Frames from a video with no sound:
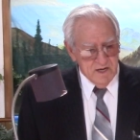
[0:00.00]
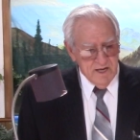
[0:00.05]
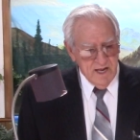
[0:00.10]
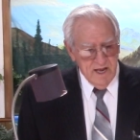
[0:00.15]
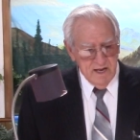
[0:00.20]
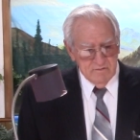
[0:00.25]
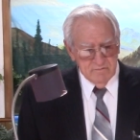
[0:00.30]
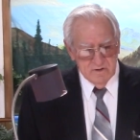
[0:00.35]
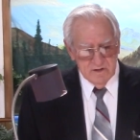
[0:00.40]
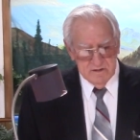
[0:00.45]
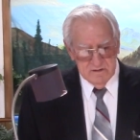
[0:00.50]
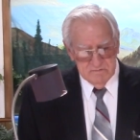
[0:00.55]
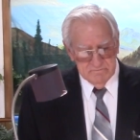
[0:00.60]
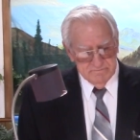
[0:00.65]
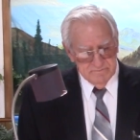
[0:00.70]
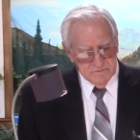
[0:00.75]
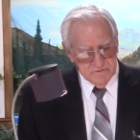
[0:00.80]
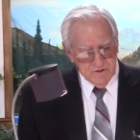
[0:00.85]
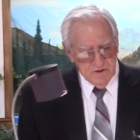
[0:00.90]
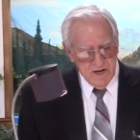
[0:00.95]
dad would
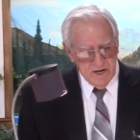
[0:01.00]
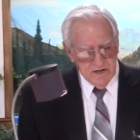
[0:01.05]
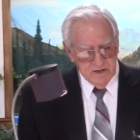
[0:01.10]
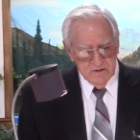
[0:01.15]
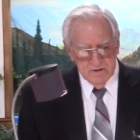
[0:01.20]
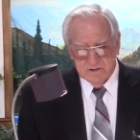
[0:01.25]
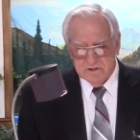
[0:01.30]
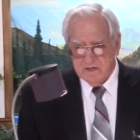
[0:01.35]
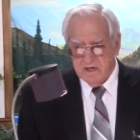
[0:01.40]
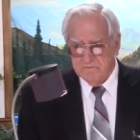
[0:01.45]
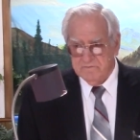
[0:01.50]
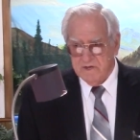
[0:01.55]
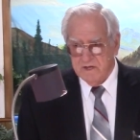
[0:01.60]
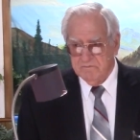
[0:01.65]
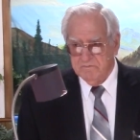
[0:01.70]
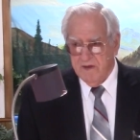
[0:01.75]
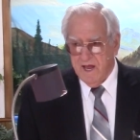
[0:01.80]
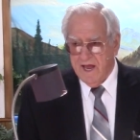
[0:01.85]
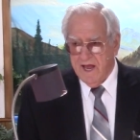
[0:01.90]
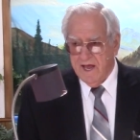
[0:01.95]
try to do
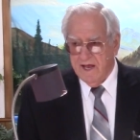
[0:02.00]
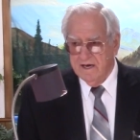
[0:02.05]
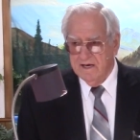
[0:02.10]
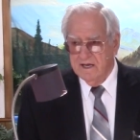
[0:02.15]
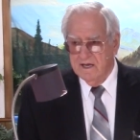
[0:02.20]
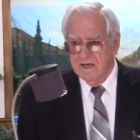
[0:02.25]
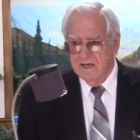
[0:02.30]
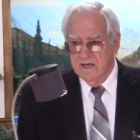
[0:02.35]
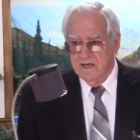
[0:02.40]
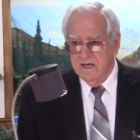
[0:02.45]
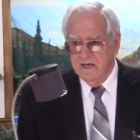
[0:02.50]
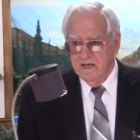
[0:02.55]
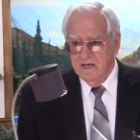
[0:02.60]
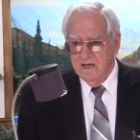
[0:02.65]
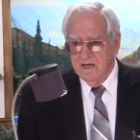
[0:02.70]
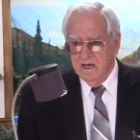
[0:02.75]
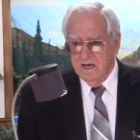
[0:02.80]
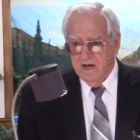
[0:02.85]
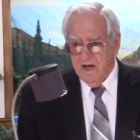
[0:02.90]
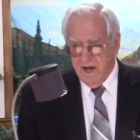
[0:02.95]
something bad,
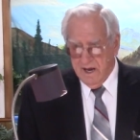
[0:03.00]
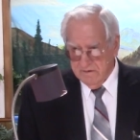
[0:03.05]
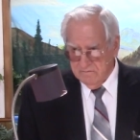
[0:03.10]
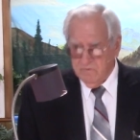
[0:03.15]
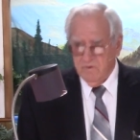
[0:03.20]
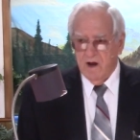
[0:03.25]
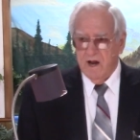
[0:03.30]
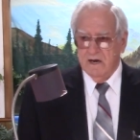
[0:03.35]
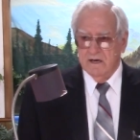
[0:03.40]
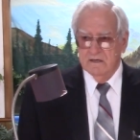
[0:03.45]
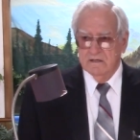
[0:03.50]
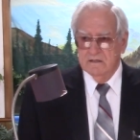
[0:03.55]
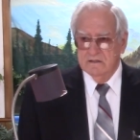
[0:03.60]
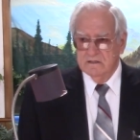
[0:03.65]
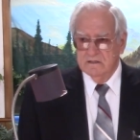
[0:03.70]
I'd run.